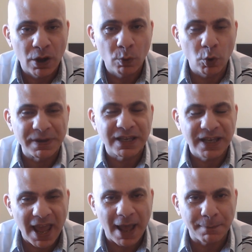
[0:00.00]
will be
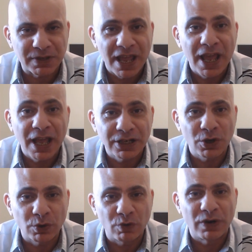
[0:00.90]
kept
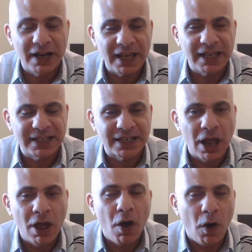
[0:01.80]
until the release
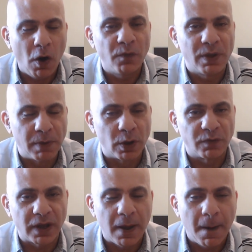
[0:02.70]
of the
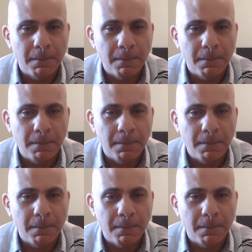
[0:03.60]
movie.